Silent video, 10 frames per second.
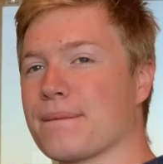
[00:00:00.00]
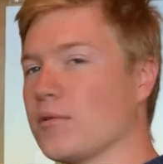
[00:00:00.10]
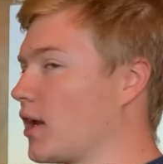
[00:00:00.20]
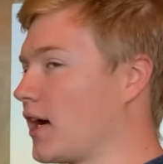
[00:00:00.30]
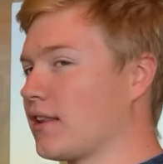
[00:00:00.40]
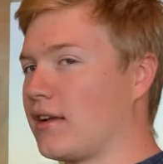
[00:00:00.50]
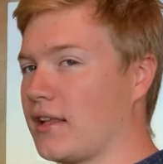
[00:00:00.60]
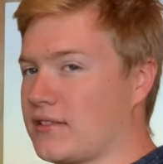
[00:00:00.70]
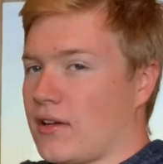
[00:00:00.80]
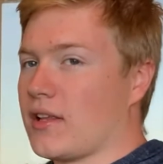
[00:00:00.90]
when I got there,
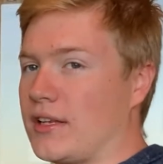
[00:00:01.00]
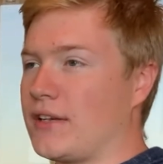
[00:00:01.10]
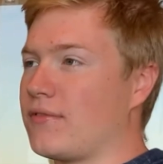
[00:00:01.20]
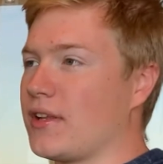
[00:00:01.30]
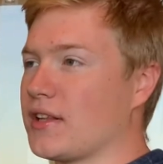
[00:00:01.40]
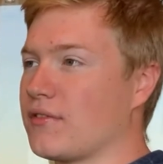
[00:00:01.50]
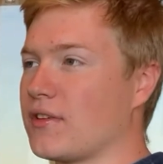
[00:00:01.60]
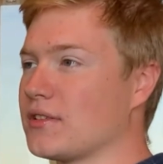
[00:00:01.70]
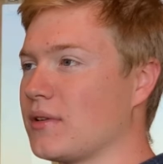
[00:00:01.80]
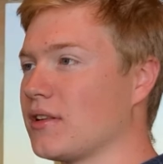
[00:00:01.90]
that's all I did for like the
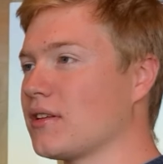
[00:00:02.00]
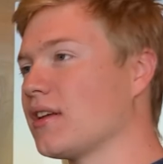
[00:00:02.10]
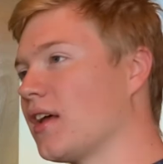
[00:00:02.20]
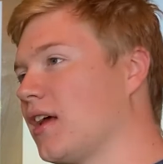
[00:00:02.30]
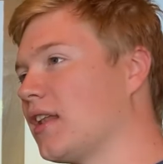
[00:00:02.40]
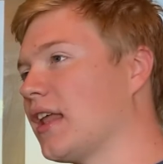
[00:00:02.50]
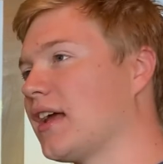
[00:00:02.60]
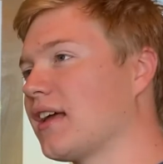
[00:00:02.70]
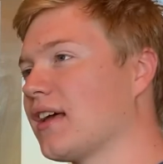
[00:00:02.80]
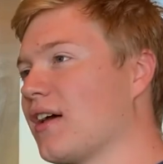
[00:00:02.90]
first month. And
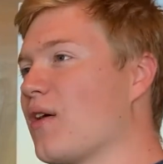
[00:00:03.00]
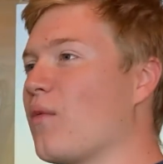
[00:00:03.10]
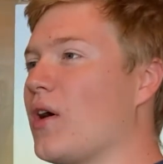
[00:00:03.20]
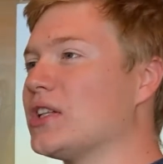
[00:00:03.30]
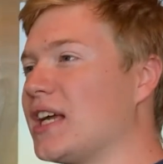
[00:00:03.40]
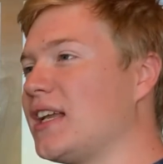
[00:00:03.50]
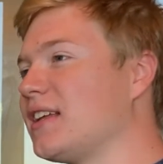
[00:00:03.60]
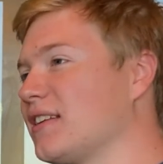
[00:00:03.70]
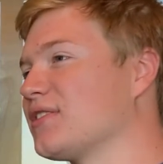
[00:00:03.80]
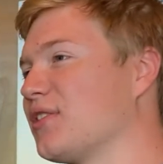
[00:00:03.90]
like, while
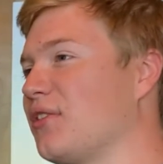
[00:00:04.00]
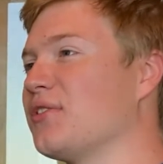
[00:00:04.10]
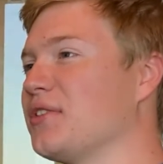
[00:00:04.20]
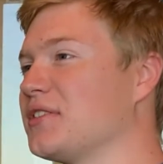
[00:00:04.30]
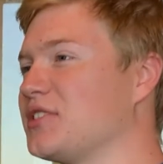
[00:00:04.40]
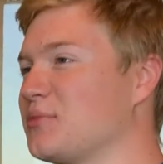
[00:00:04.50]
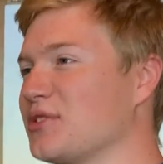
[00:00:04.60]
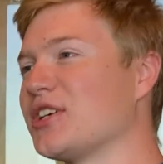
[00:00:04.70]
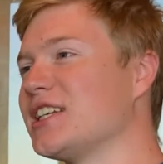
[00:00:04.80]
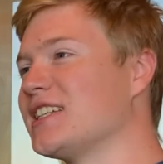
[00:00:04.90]
dating this girl who goes to
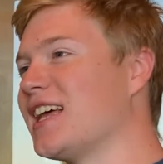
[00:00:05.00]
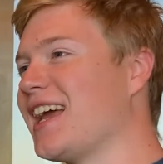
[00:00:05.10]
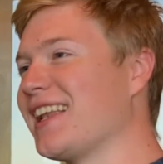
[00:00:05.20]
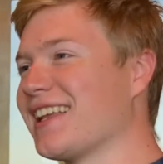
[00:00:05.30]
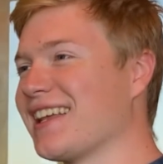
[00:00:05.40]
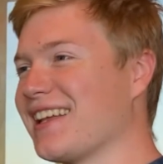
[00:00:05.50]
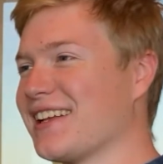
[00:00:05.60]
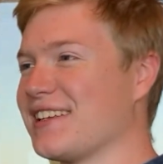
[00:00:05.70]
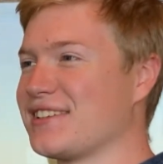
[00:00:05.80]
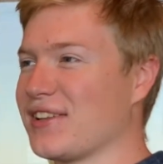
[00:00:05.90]
Missouri State.
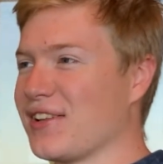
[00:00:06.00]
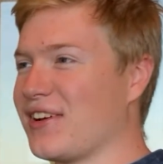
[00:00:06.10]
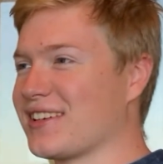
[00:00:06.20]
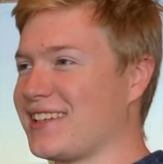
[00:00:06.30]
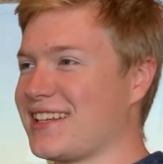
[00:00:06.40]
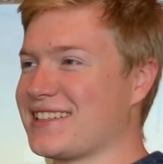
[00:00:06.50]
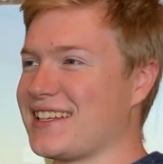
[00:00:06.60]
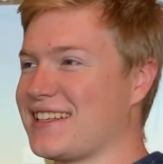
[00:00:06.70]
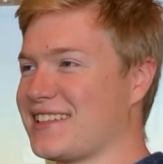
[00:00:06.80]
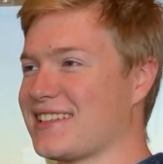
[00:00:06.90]
So long
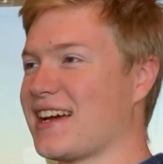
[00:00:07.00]
distance,